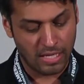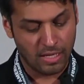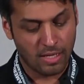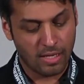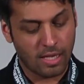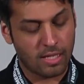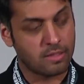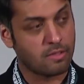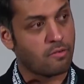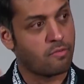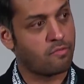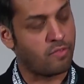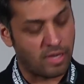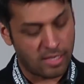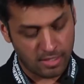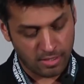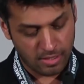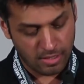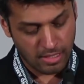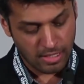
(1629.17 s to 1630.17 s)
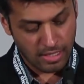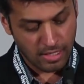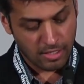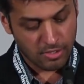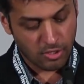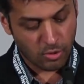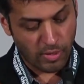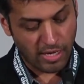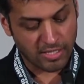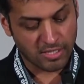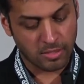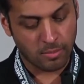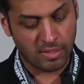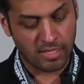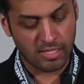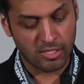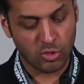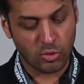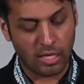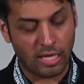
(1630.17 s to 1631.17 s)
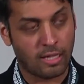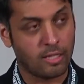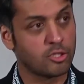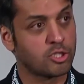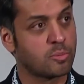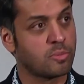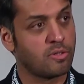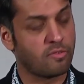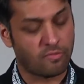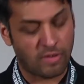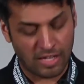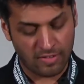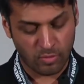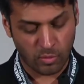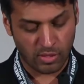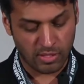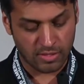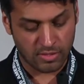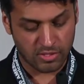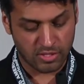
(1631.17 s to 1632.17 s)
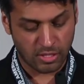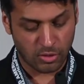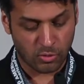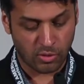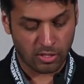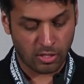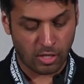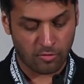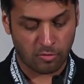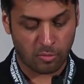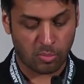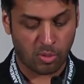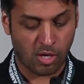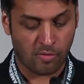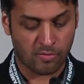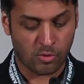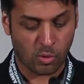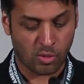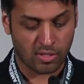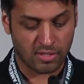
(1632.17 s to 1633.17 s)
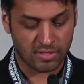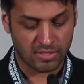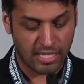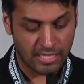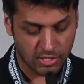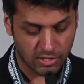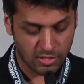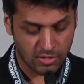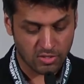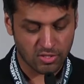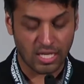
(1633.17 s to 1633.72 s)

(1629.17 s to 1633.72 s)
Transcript: and the fund directs the money to eligible 501c3 non-for-profit organizations.